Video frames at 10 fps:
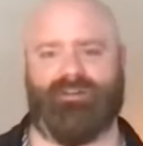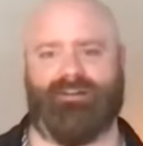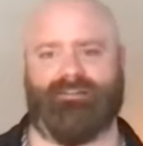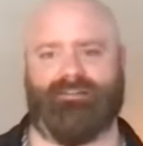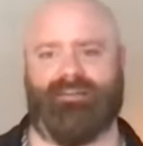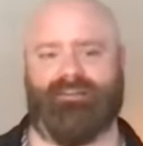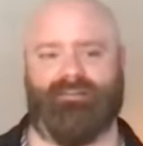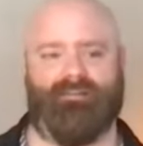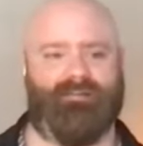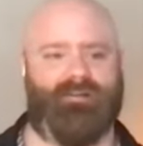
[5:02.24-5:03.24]
2019,
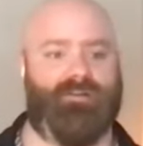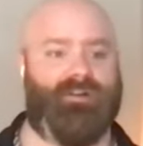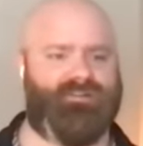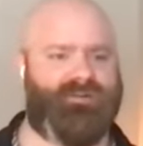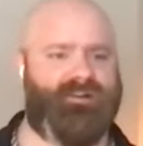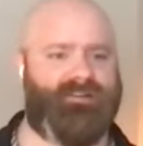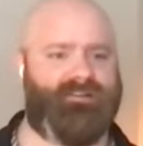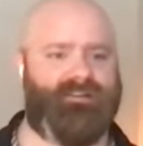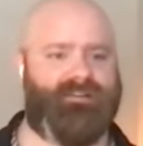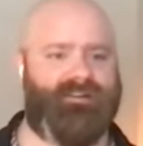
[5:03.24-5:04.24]
or not
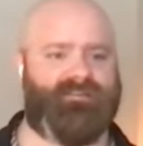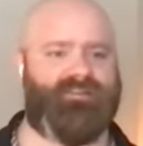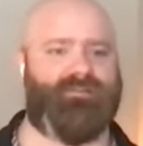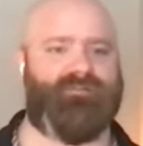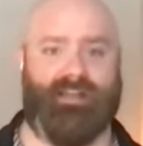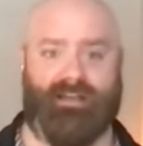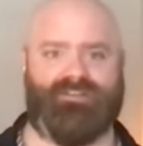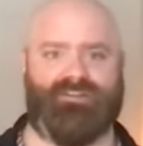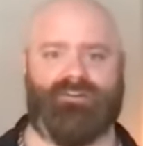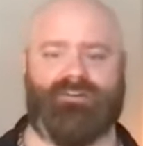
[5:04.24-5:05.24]
2019, in October of
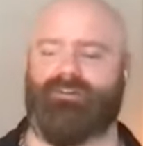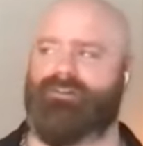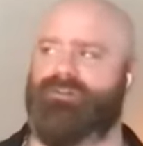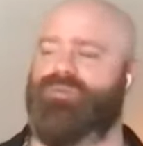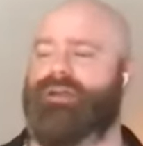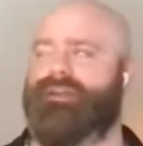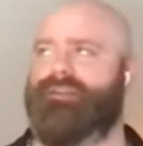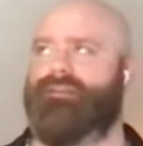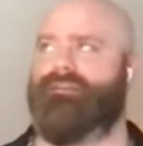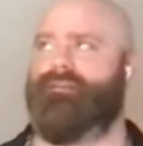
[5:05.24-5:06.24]
last year,
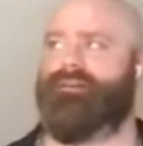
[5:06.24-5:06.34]
when